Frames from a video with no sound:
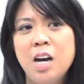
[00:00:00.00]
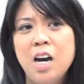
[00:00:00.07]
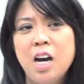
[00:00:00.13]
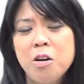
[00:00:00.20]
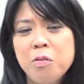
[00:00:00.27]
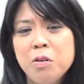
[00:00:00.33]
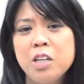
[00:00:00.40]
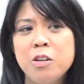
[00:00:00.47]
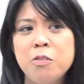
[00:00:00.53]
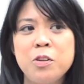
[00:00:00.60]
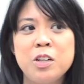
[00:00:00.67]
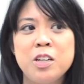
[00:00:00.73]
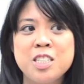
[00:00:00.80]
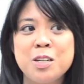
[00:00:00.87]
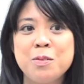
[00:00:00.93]
I really
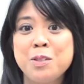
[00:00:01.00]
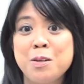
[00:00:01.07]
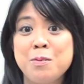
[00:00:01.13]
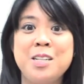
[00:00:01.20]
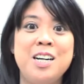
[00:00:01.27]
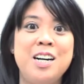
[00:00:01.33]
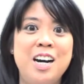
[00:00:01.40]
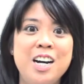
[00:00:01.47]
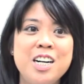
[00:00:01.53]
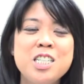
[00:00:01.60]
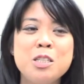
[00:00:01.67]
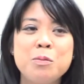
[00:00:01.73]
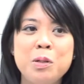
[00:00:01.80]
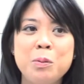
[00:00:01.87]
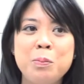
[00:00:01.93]
feel sometimes that I
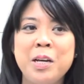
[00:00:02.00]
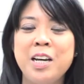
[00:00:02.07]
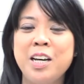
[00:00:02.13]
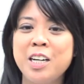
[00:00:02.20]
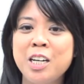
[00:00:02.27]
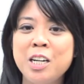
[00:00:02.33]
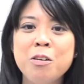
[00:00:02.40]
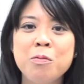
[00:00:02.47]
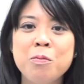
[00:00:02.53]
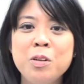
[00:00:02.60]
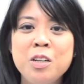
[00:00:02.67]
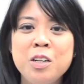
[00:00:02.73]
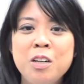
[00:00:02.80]
should be paying him